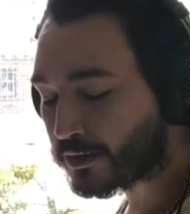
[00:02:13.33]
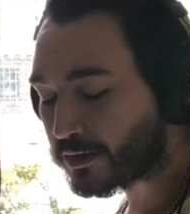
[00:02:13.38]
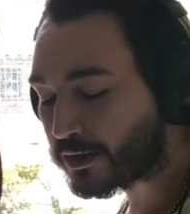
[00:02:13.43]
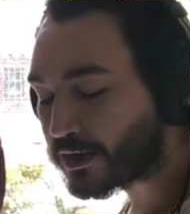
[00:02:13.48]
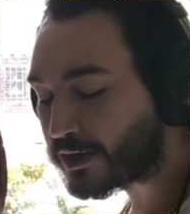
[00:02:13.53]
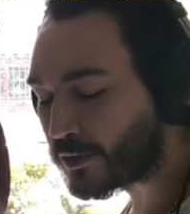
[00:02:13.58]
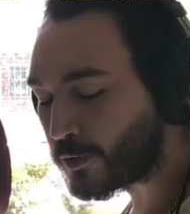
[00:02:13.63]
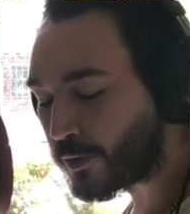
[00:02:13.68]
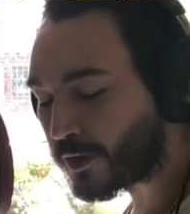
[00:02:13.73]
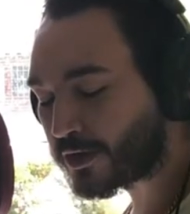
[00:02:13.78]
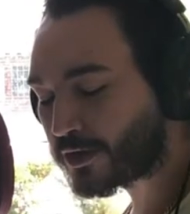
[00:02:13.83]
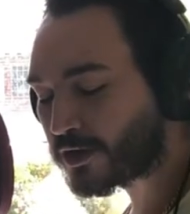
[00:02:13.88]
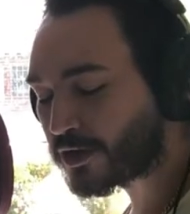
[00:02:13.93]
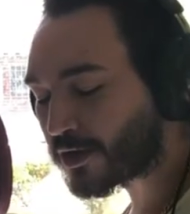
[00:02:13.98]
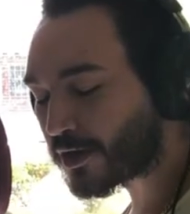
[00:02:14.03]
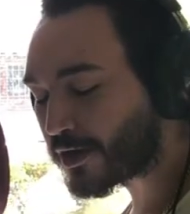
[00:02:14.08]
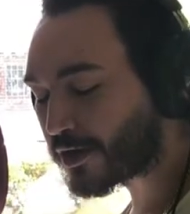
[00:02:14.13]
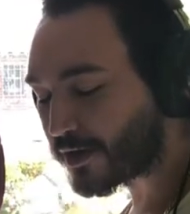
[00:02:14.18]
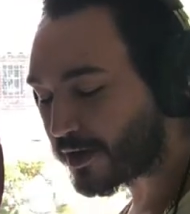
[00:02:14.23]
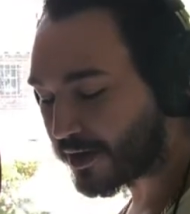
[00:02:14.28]
Liquid
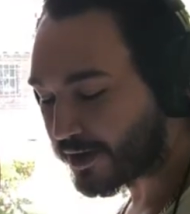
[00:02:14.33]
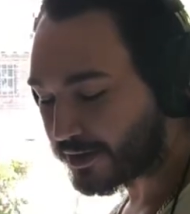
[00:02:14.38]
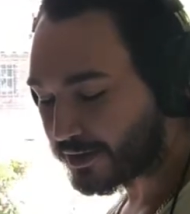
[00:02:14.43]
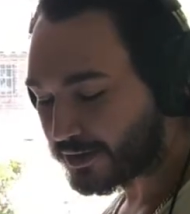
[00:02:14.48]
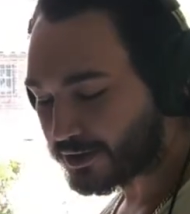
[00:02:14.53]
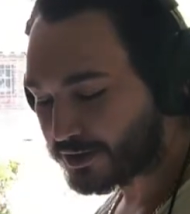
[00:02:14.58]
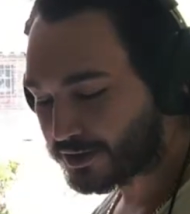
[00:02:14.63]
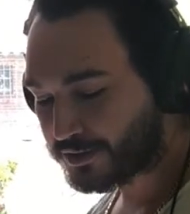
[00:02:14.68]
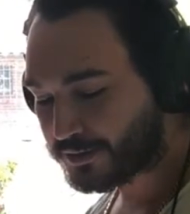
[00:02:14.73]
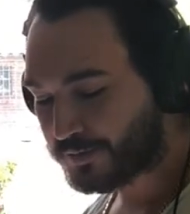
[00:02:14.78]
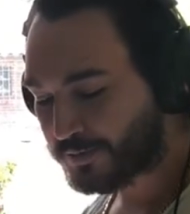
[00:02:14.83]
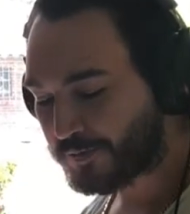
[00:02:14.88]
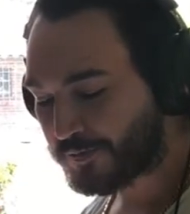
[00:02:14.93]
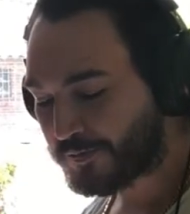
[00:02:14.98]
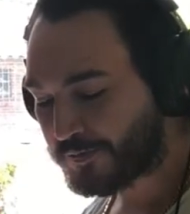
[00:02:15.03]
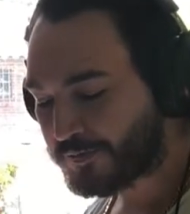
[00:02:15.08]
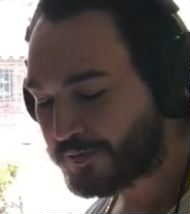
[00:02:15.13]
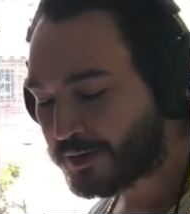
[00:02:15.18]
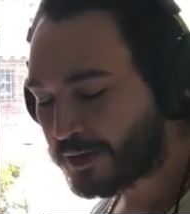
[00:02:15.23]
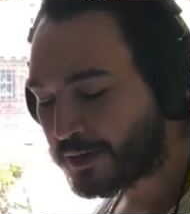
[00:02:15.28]
courage.
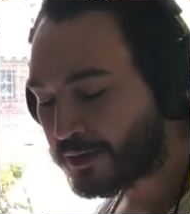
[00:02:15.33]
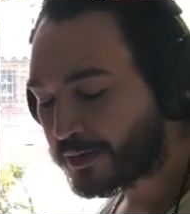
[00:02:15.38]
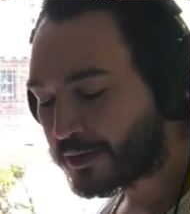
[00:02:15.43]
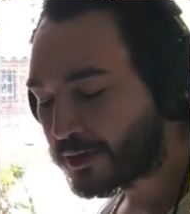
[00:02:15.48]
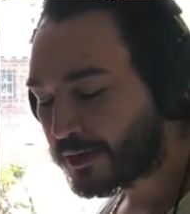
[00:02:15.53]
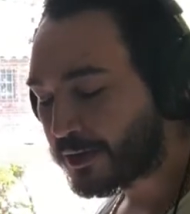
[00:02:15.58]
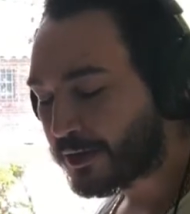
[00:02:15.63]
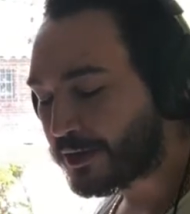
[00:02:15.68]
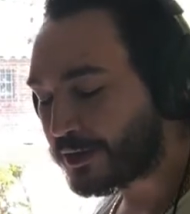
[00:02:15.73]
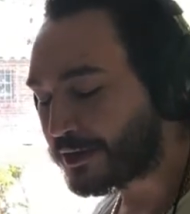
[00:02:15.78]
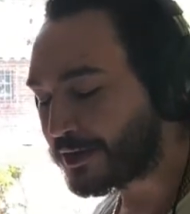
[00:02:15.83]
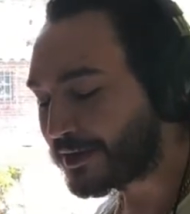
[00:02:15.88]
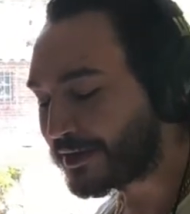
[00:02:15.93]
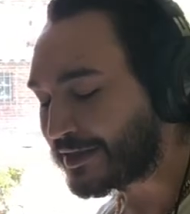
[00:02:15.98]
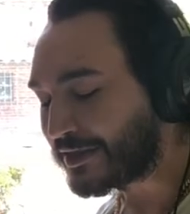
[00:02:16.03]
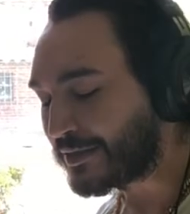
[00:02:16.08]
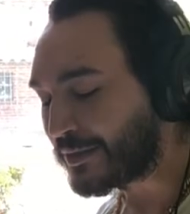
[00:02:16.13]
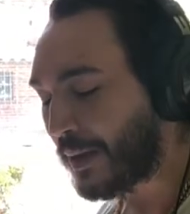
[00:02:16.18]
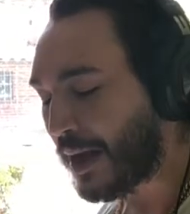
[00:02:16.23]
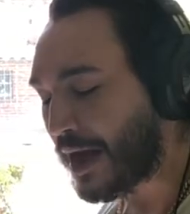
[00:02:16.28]
She
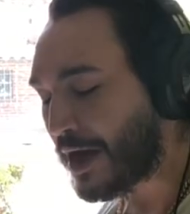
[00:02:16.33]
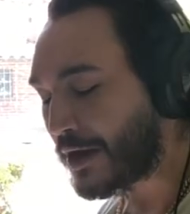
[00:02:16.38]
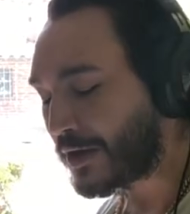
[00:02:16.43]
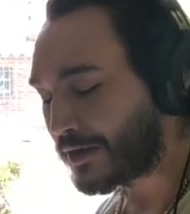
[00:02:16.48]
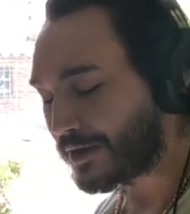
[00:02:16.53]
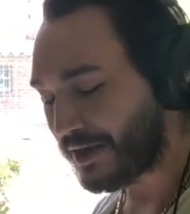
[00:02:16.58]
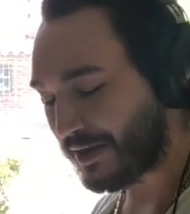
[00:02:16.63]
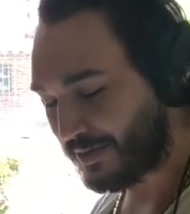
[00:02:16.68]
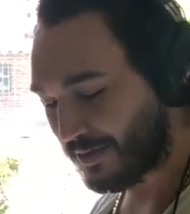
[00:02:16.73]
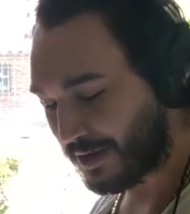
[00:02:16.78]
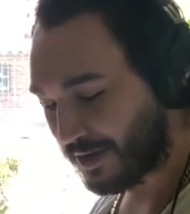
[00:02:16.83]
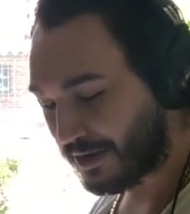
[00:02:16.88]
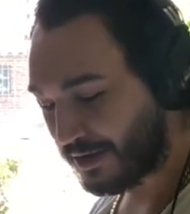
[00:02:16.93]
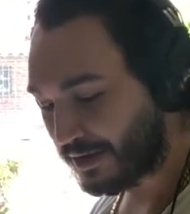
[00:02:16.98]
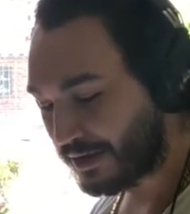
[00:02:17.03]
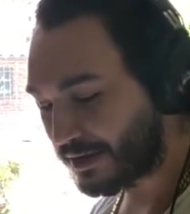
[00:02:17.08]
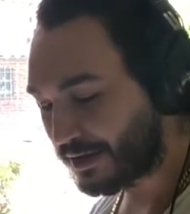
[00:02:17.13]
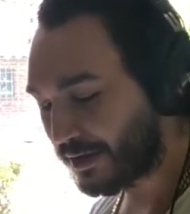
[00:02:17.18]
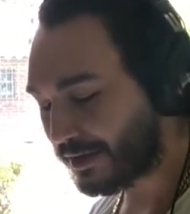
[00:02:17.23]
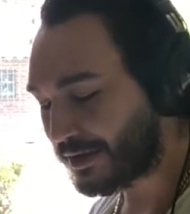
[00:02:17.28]
smiled at
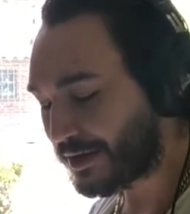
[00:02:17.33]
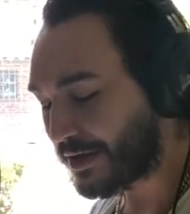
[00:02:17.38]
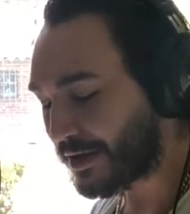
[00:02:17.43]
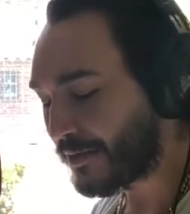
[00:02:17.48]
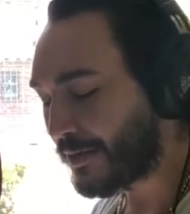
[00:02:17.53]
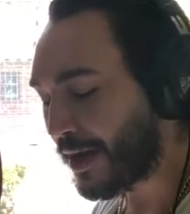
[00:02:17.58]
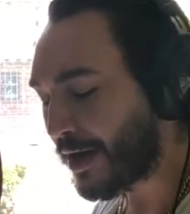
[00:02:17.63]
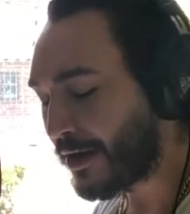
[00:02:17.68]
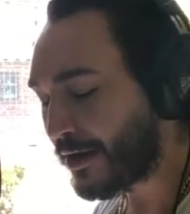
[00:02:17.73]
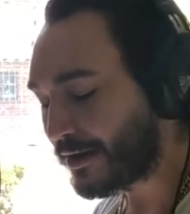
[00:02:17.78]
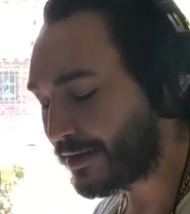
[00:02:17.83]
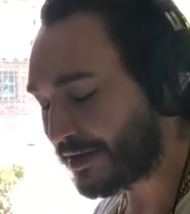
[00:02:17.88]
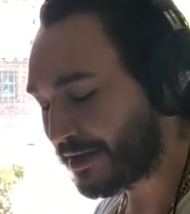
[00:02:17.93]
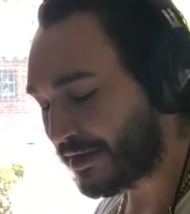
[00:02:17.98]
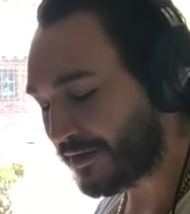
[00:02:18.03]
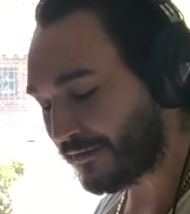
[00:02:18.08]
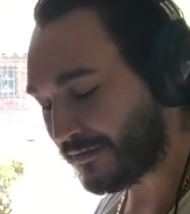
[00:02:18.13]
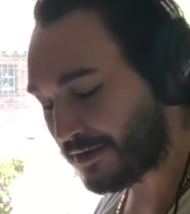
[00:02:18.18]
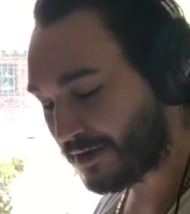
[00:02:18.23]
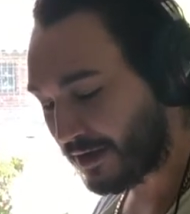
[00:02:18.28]
me like the
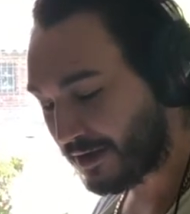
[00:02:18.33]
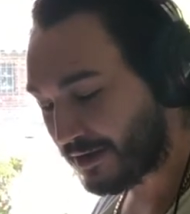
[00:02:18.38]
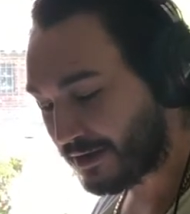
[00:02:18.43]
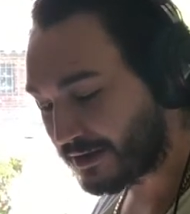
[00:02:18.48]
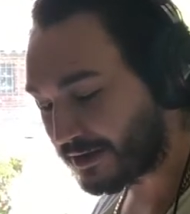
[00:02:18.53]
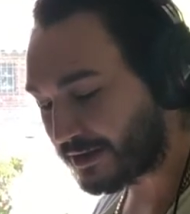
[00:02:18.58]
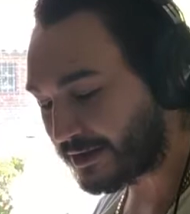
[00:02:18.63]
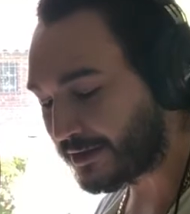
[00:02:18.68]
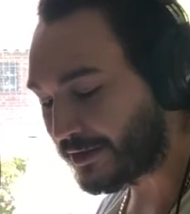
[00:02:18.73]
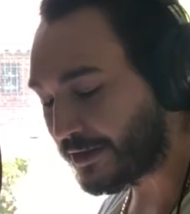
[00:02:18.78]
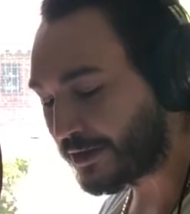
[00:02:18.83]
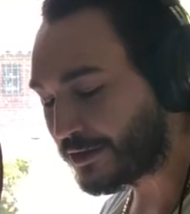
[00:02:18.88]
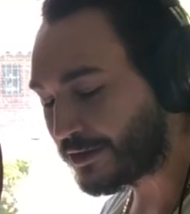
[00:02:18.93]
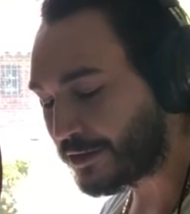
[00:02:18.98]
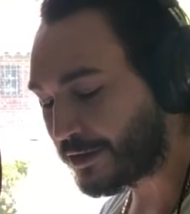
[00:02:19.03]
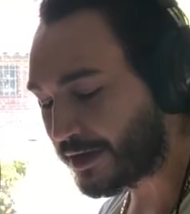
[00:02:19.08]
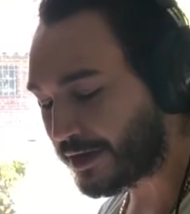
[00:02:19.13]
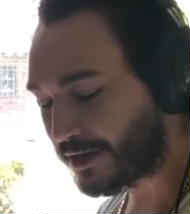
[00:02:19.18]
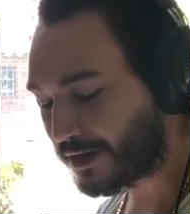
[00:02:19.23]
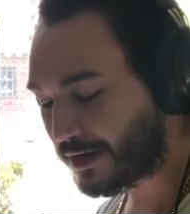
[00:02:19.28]
aperitif does to the
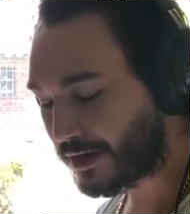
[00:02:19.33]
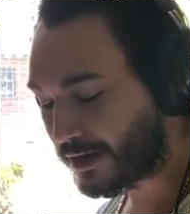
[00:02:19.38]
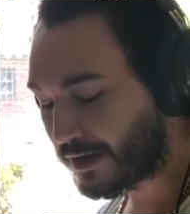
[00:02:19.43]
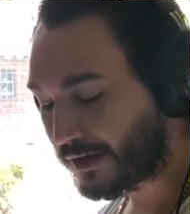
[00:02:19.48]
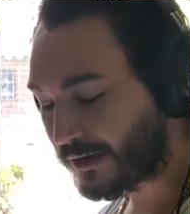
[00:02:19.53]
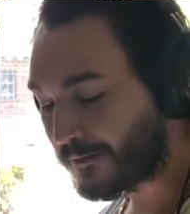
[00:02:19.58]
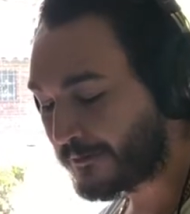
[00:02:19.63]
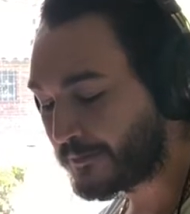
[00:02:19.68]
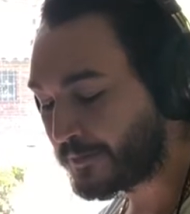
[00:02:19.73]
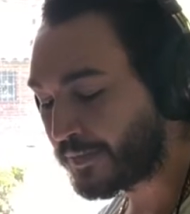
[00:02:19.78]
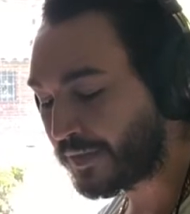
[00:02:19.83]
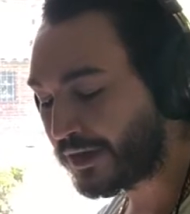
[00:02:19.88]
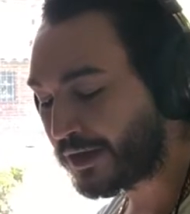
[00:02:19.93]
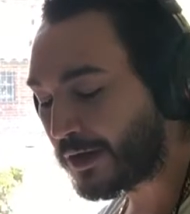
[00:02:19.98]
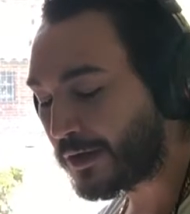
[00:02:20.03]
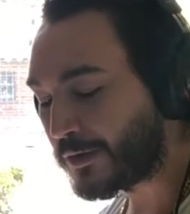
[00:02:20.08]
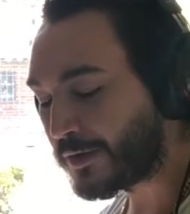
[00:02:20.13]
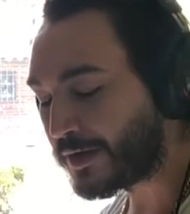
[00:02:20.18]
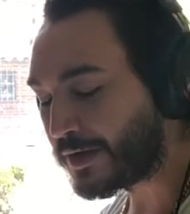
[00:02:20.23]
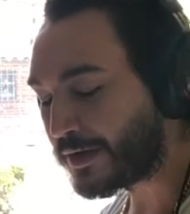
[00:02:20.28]
drinker,
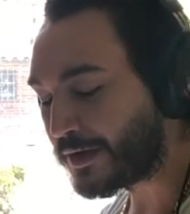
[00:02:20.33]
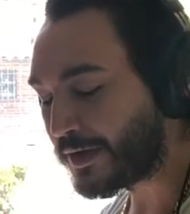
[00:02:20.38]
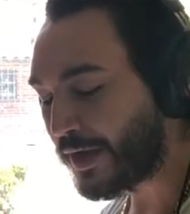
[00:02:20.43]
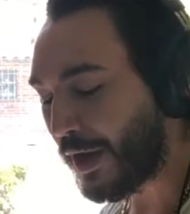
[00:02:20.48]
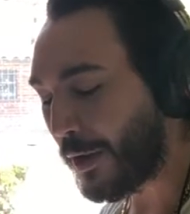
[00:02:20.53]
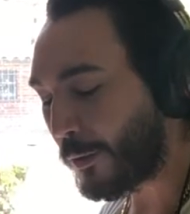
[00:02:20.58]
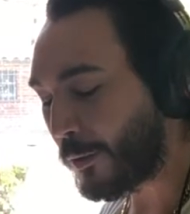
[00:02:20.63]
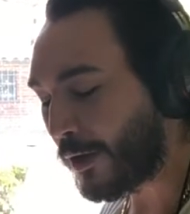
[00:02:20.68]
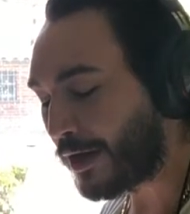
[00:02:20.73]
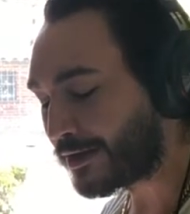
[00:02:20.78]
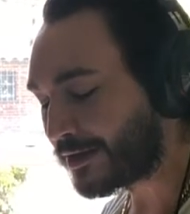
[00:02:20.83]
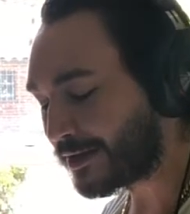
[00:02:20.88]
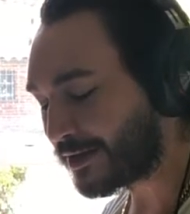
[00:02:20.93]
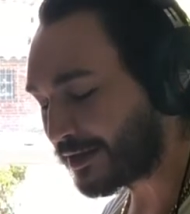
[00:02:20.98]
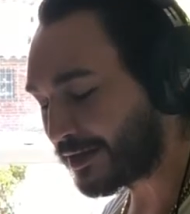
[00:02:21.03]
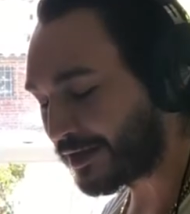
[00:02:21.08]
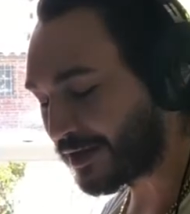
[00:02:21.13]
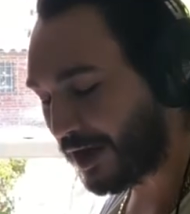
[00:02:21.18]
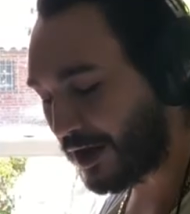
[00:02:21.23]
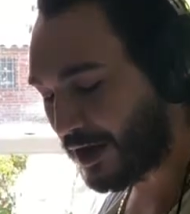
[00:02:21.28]
knowing that what's
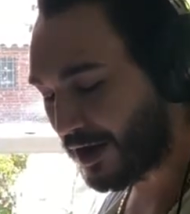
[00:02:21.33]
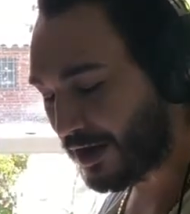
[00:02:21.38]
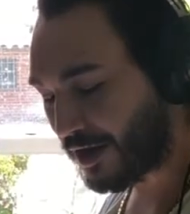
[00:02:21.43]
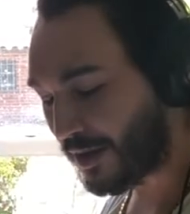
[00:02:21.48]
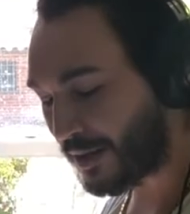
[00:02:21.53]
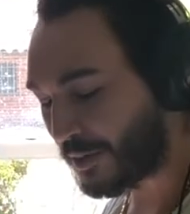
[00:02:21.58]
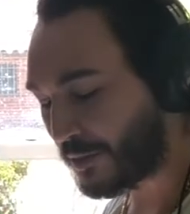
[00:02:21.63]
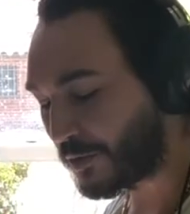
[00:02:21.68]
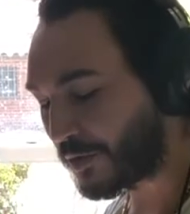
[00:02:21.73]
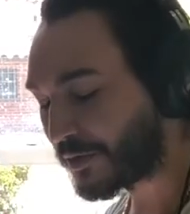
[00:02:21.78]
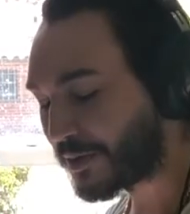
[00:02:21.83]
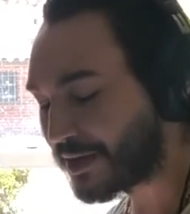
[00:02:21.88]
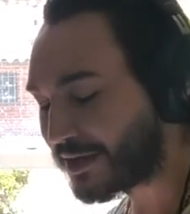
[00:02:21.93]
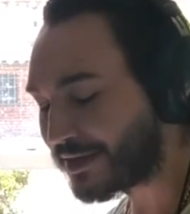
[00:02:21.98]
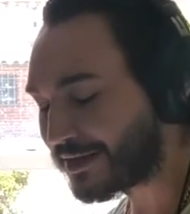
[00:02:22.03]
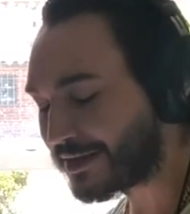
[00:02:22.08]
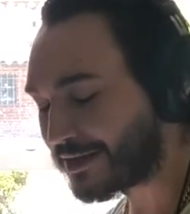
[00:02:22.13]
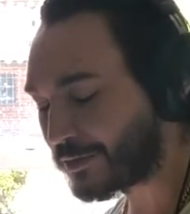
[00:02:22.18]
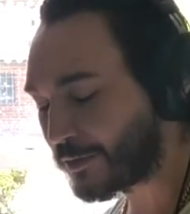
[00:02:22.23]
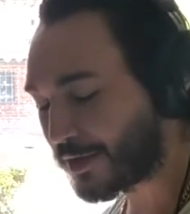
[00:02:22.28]
to come will be
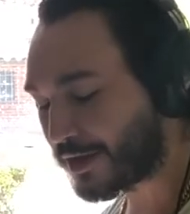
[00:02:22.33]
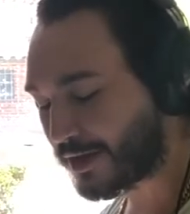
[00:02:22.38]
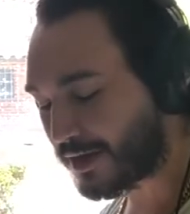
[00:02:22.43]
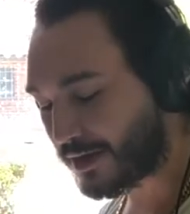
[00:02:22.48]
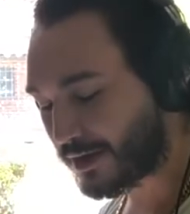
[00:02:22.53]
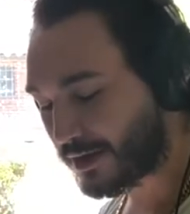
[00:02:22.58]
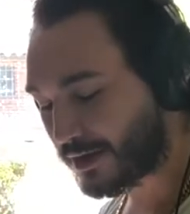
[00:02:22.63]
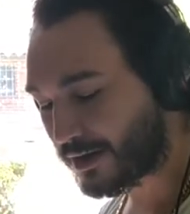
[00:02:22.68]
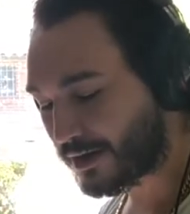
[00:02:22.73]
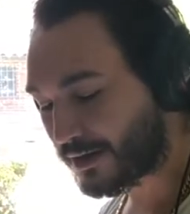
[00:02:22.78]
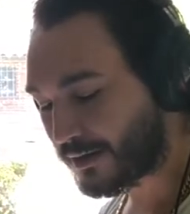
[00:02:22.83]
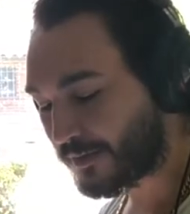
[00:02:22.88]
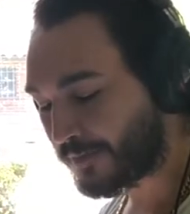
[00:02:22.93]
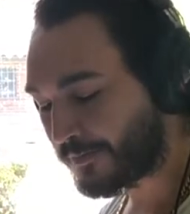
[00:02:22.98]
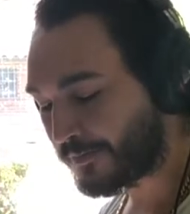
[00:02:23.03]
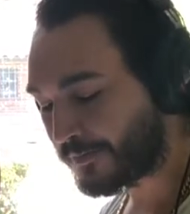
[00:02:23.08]
sweeter.